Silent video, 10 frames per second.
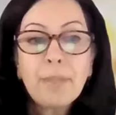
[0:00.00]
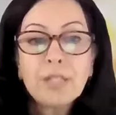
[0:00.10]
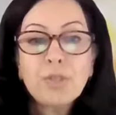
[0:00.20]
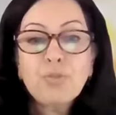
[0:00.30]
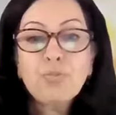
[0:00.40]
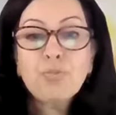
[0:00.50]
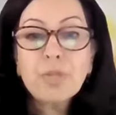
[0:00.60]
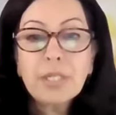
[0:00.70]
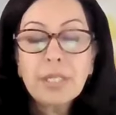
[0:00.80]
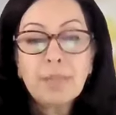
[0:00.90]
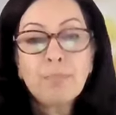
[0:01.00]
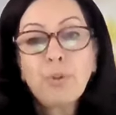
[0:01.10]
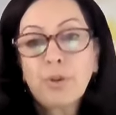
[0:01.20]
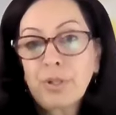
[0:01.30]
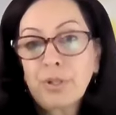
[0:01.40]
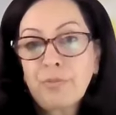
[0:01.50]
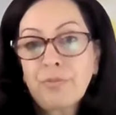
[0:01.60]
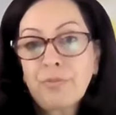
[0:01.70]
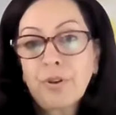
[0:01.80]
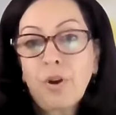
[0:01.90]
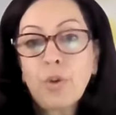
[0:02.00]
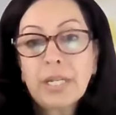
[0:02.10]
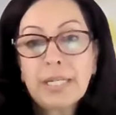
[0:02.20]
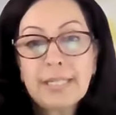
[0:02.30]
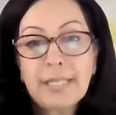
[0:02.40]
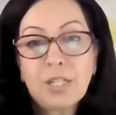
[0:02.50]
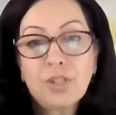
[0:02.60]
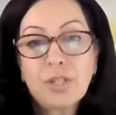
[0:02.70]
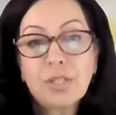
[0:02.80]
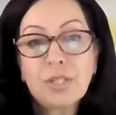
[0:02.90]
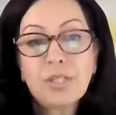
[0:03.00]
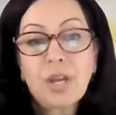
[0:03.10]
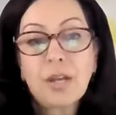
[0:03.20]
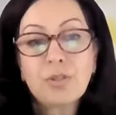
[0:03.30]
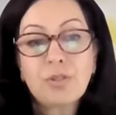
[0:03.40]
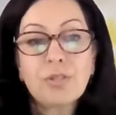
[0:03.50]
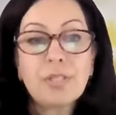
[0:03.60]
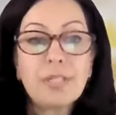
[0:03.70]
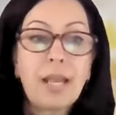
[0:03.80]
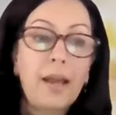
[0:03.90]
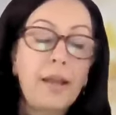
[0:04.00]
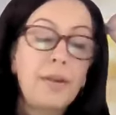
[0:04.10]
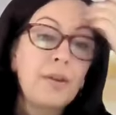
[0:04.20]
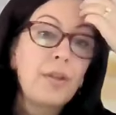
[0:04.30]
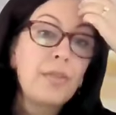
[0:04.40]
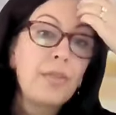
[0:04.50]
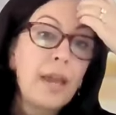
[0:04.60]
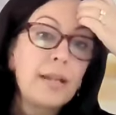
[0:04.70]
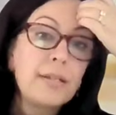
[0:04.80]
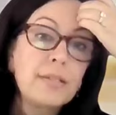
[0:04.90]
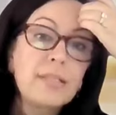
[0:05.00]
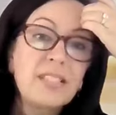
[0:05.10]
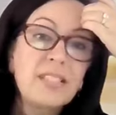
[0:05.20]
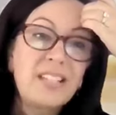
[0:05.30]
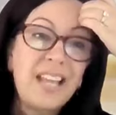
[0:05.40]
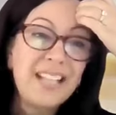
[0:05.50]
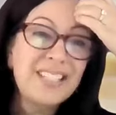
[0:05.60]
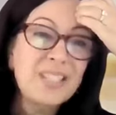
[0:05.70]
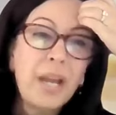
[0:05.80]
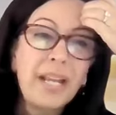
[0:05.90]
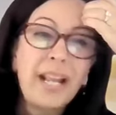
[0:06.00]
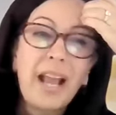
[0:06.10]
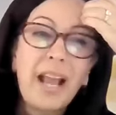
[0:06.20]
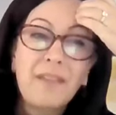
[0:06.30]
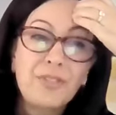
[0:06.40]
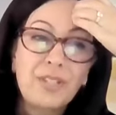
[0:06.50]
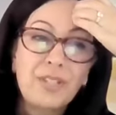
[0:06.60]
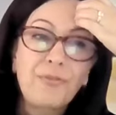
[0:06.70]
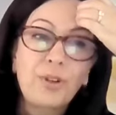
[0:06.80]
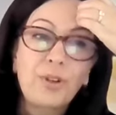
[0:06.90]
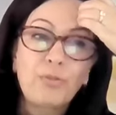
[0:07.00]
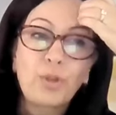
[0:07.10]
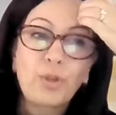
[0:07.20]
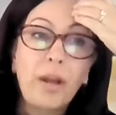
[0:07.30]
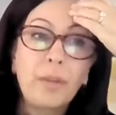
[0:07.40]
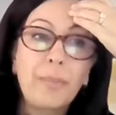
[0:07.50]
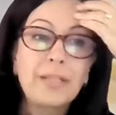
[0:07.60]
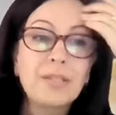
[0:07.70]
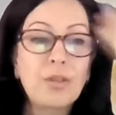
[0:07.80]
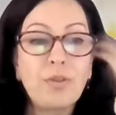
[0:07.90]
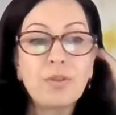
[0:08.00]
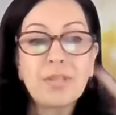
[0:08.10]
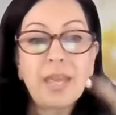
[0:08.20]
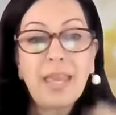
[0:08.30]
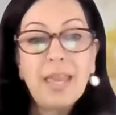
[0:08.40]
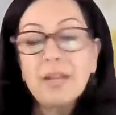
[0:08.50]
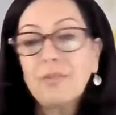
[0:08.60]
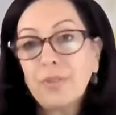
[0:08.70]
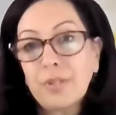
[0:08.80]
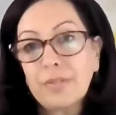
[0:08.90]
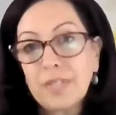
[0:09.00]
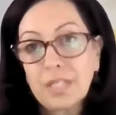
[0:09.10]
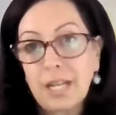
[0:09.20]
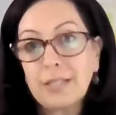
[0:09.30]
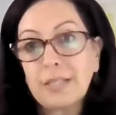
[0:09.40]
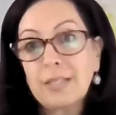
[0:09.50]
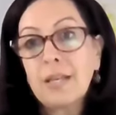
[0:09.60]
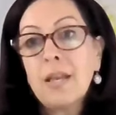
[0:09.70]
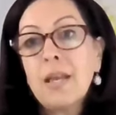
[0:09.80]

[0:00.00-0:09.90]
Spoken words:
But it's really important for organizations to understand that states might have different requirements. So there's a handful of states